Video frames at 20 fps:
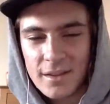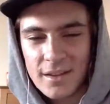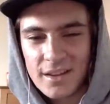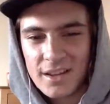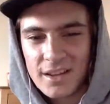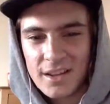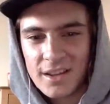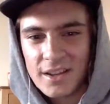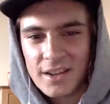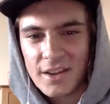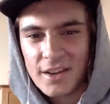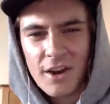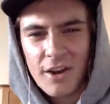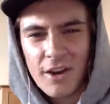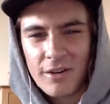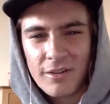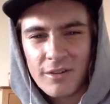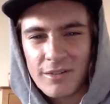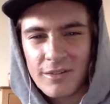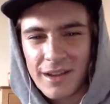
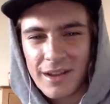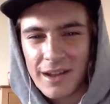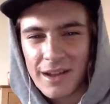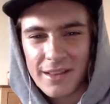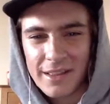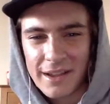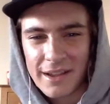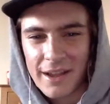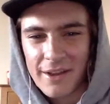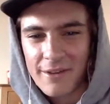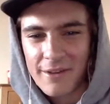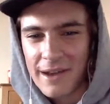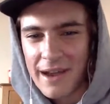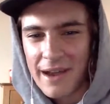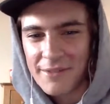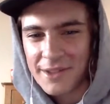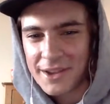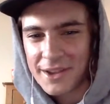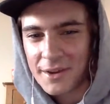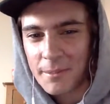No. I don't
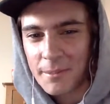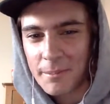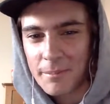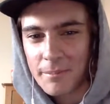have like a.